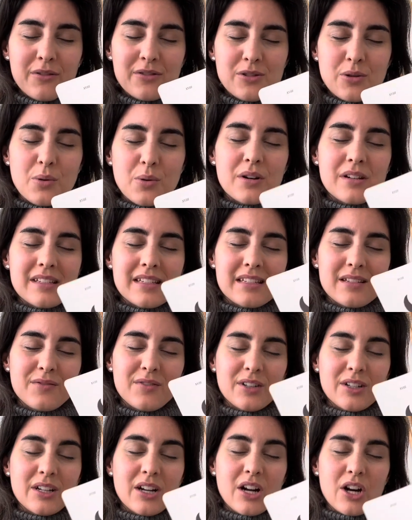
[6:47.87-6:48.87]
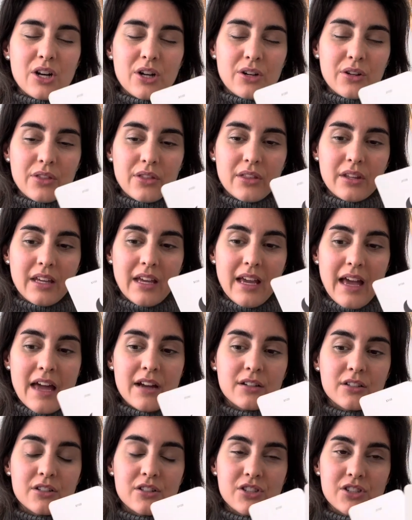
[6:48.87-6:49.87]
Taurus is a very earthly
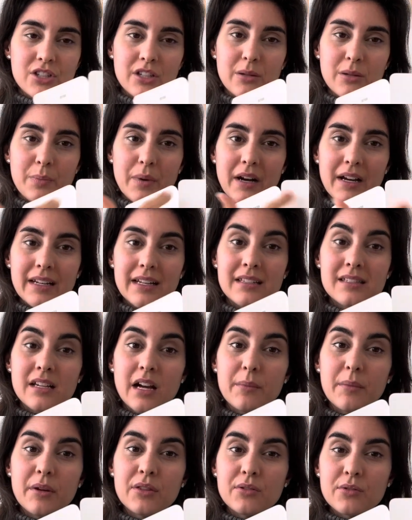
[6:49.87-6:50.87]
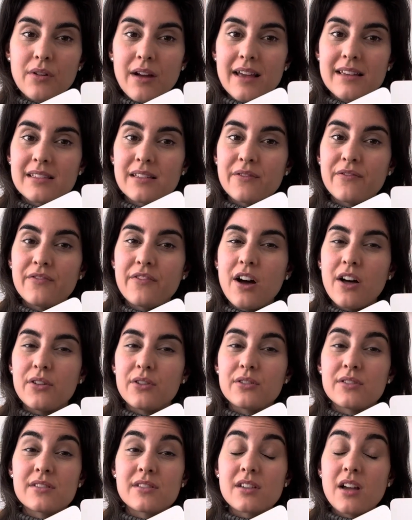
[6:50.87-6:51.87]
energy, but it's coming through as the
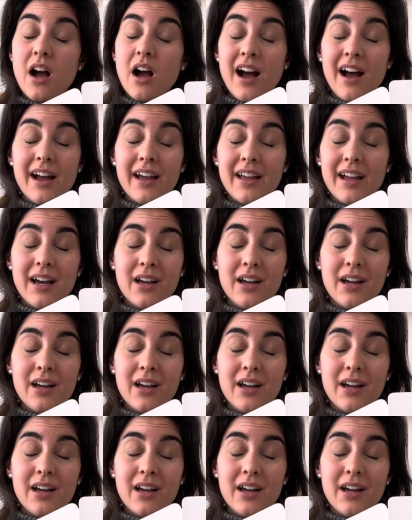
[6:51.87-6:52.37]
father sky.